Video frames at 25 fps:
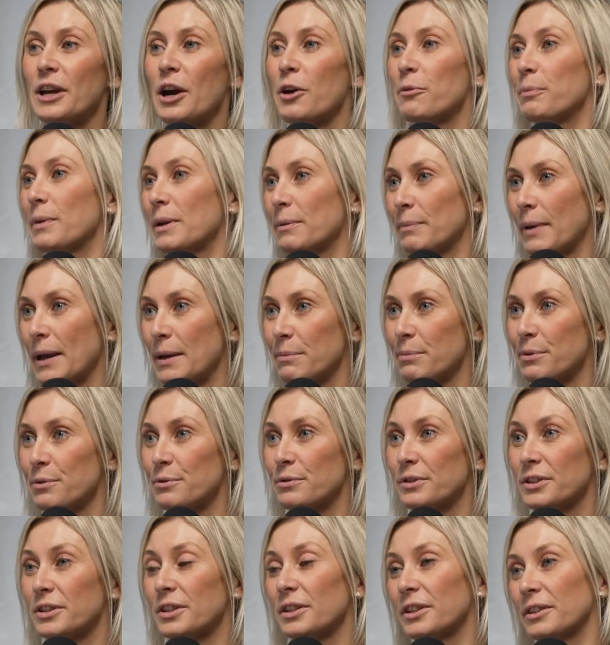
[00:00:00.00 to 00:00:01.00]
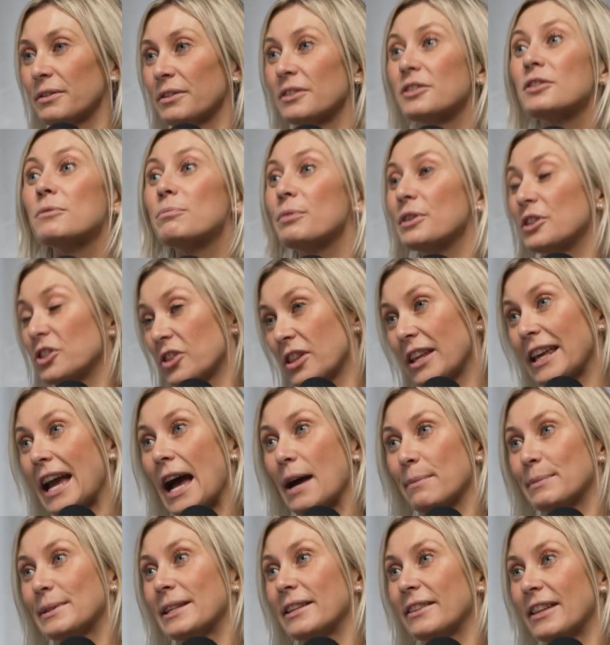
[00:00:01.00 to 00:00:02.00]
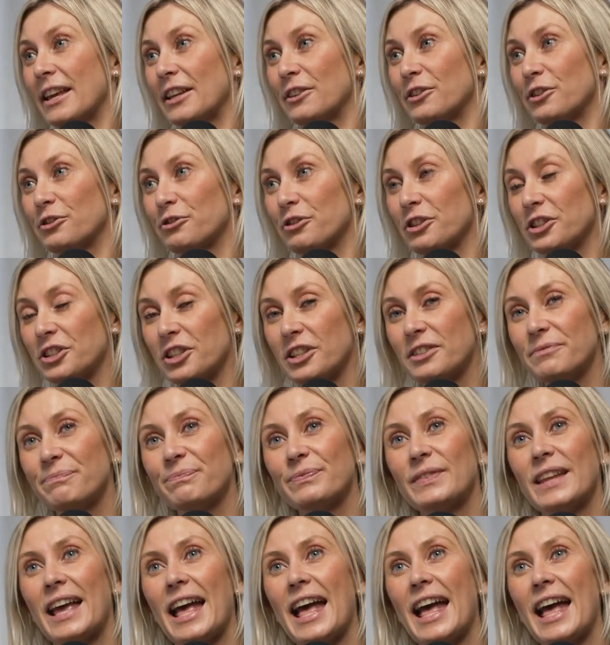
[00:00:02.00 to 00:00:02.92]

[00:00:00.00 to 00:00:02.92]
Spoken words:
helping people to bridge the gaps in their nutrition.